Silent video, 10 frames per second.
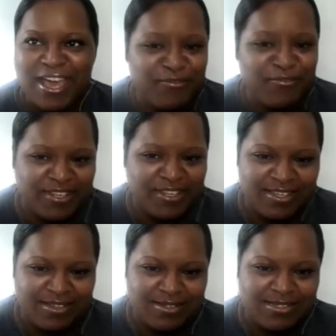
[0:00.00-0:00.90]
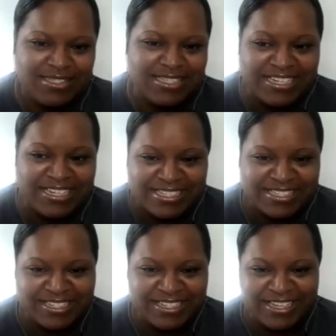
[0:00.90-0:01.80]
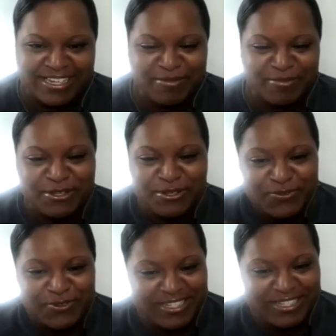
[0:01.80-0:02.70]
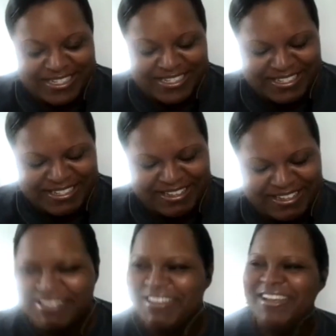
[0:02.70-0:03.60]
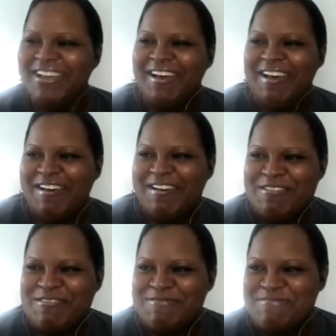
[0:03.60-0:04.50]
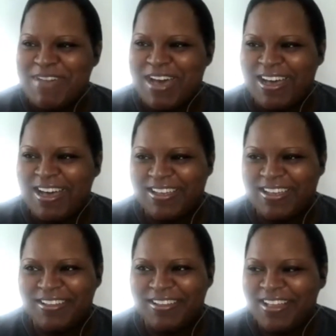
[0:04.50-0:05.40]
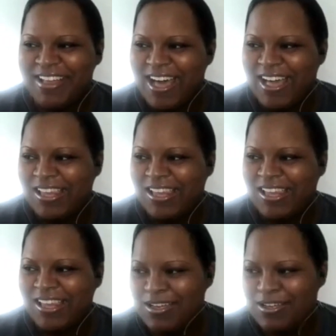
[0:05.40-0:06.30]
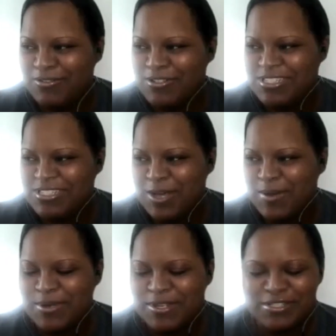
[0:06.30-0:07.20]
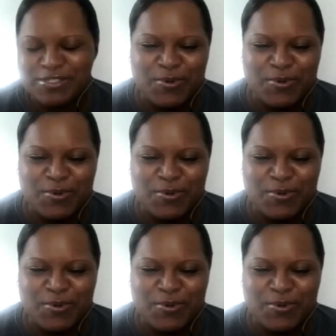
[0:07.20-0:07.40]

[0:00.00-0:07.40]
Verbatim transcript: videos, and Disneyland. I'm a huge fan of Disneyland. I love just helping and